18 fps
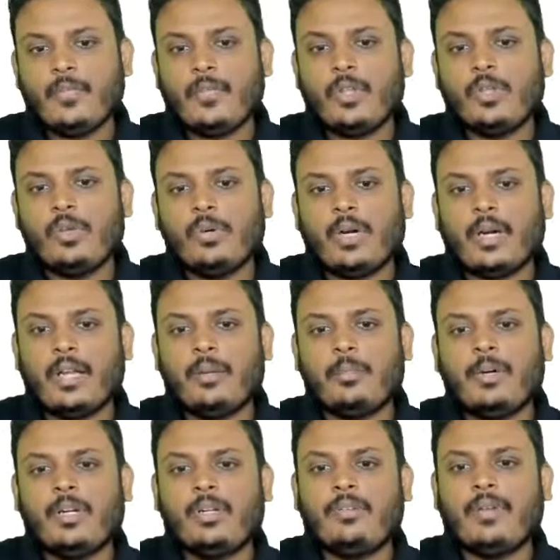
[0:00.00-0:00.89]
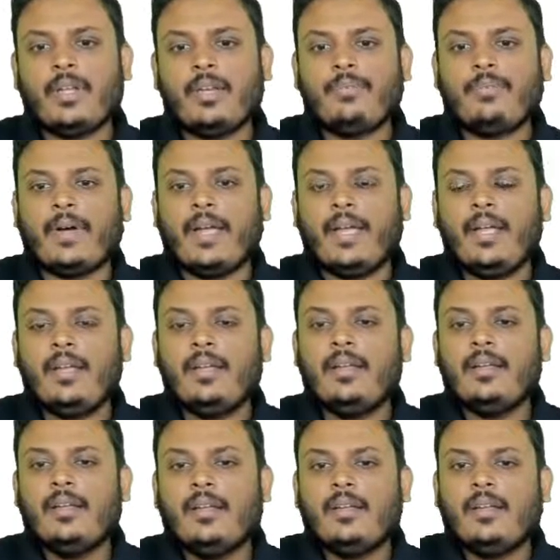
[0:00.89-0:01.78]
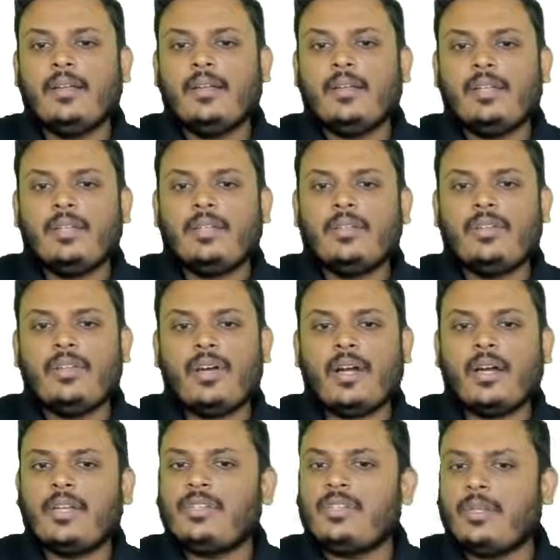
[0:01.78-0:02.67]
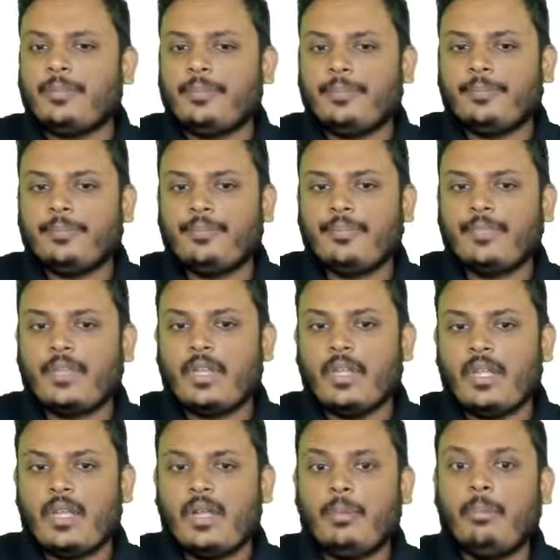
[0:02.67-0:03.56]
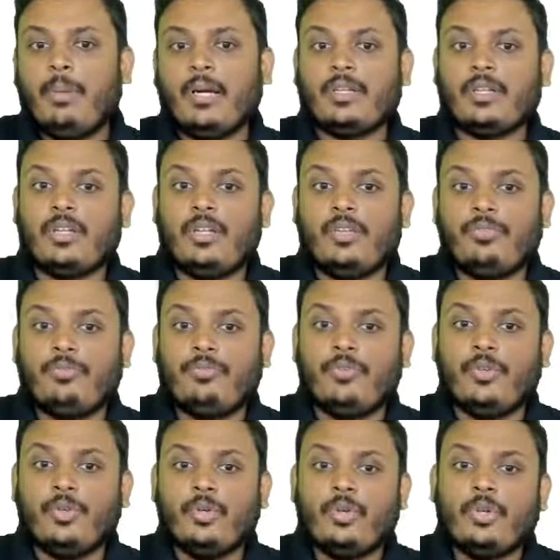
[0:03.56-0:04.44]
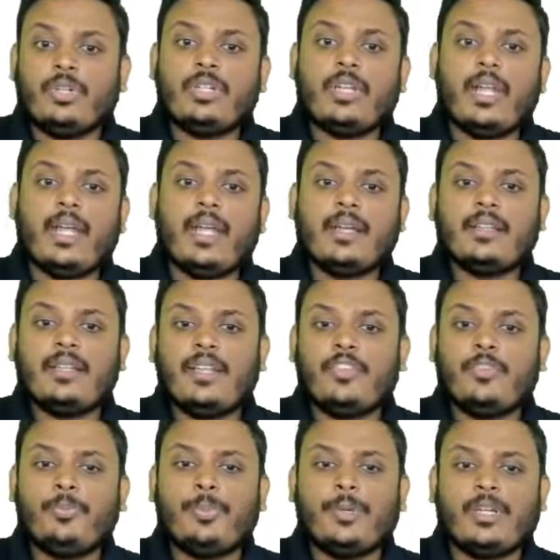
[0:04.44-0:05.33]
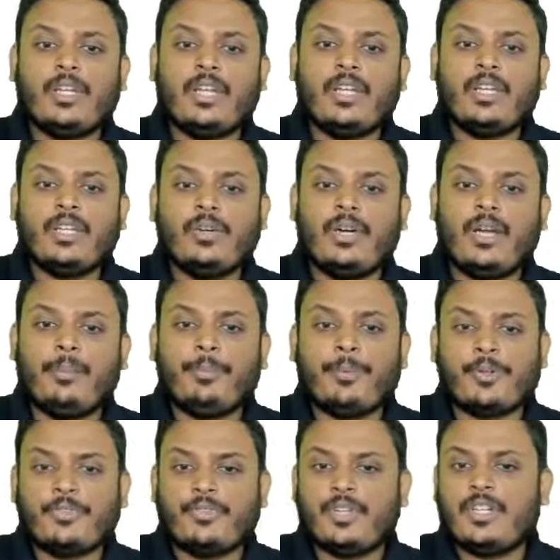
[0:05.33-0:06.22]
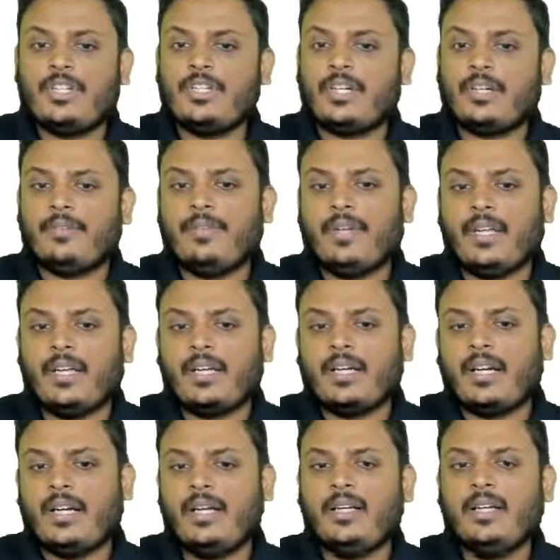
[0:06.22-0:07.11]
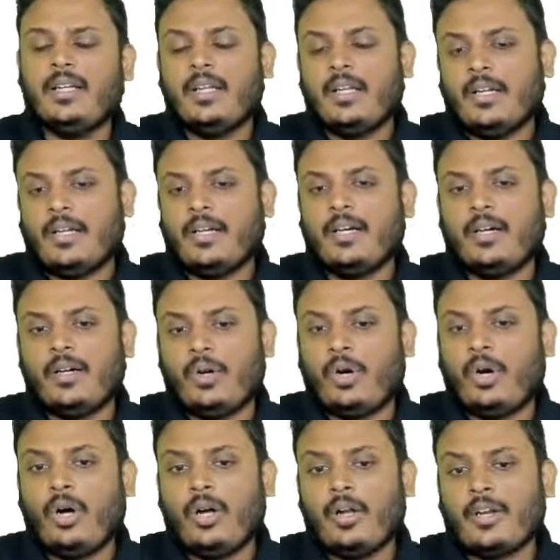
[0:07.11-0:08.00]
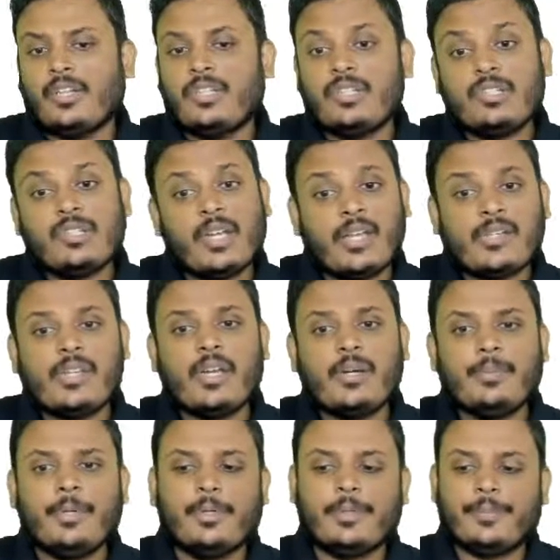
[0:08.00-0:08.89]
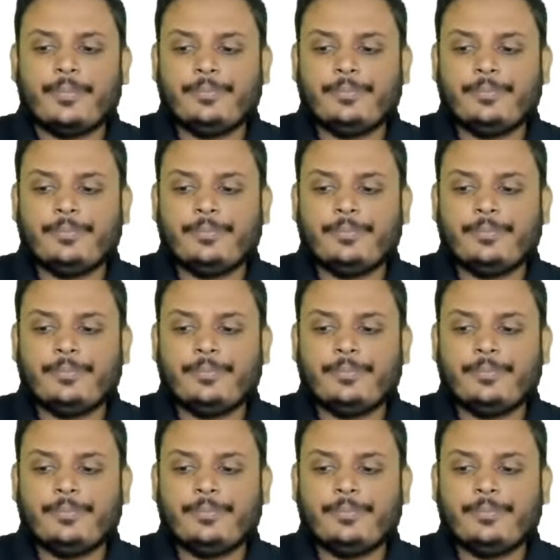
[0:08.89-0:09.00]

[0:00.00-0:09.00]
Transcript: You are unable to verify the ownership. But if you take this particular procedure, vehicle or registration book,